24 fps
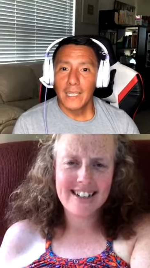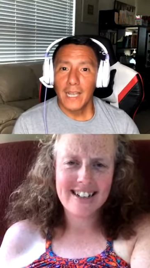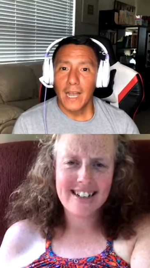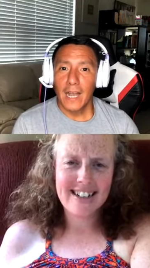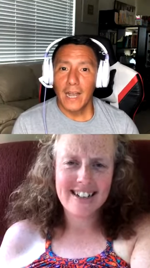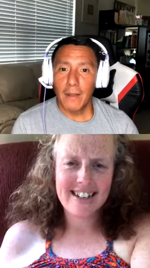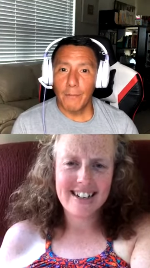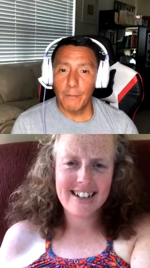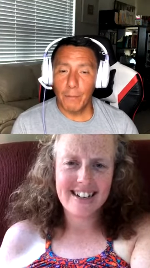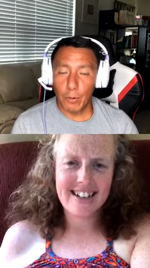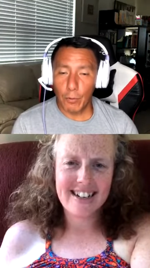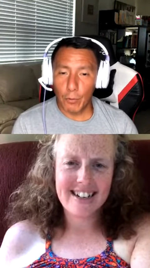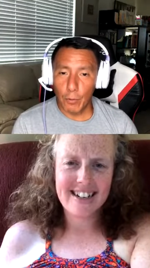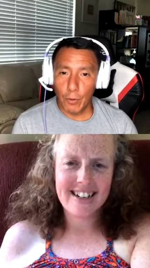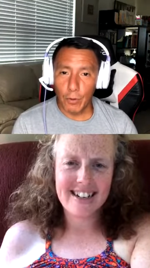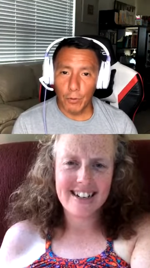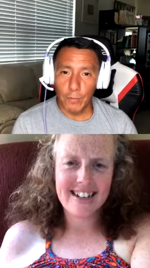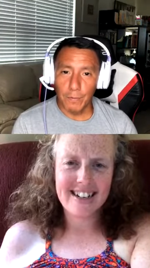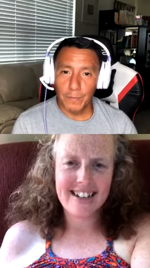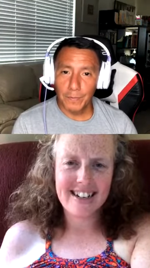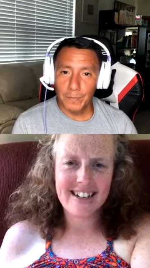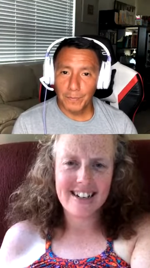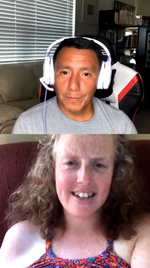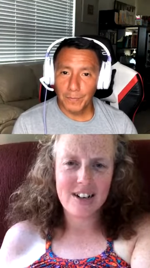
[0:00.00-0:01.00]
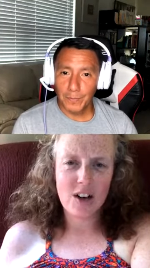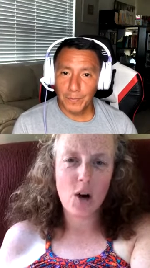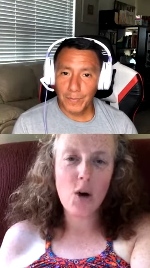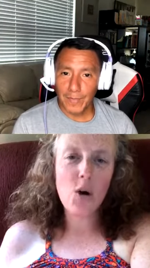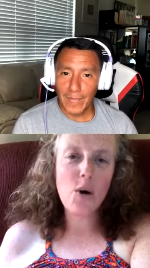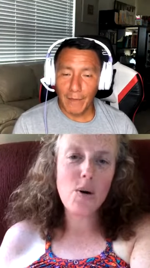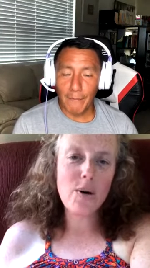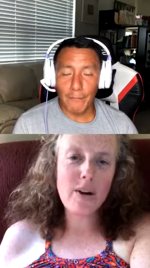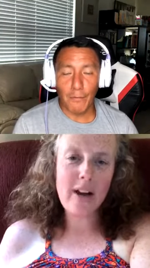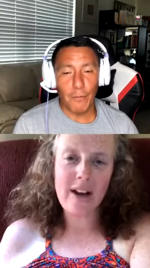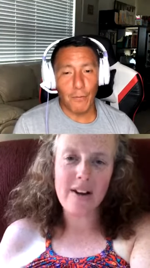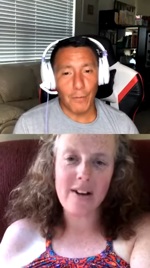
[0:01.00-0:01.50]
Speaker 1: uh, Peru. Oh,
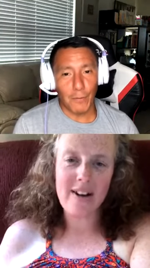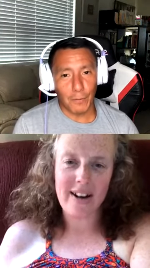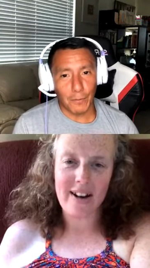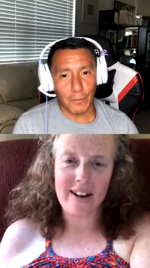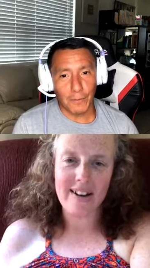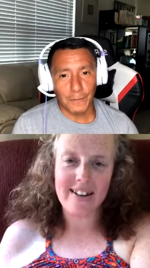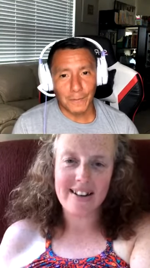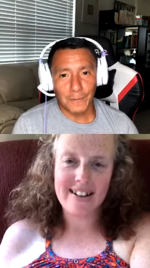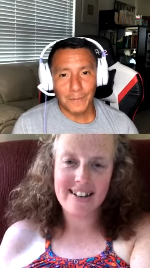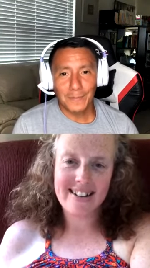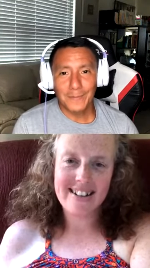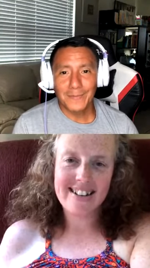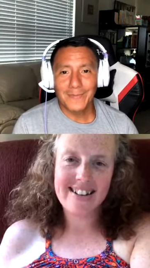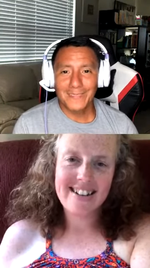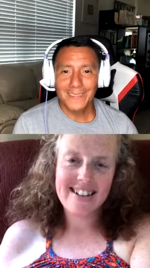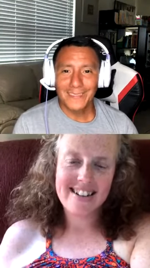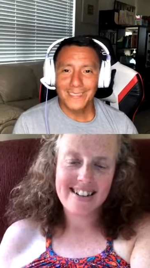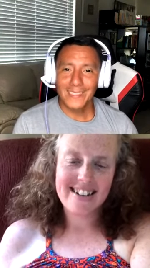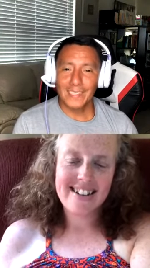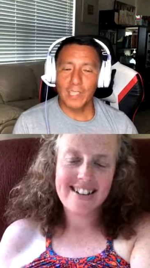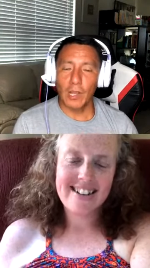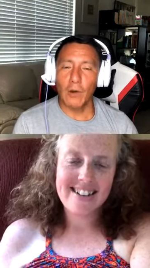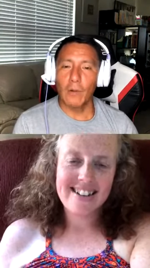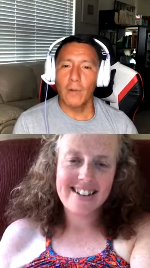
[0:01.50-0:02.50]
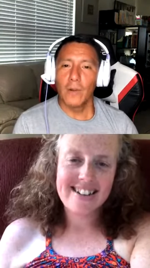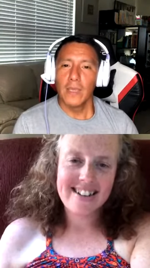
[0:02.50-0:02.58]
I'm from Peru. Okay. So,